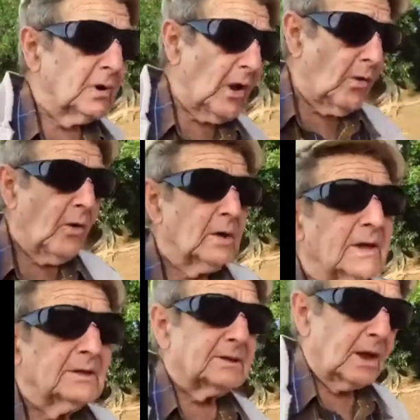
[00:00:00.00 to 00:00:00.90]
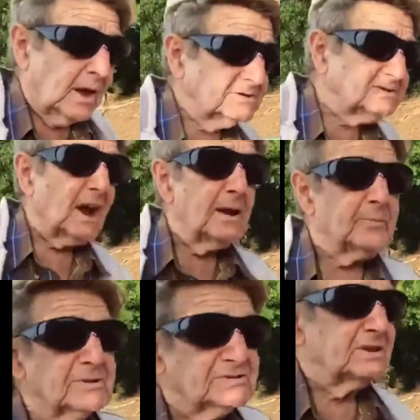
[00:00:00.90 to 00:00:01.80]
Jew, all eh, on
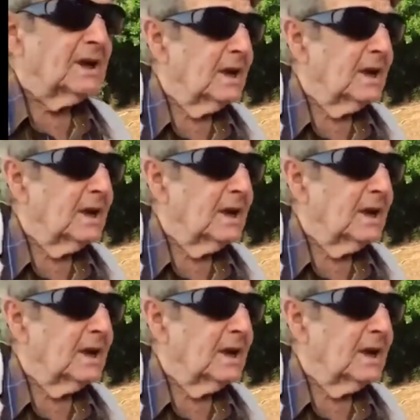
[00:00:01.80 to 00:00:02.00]
Cyprus.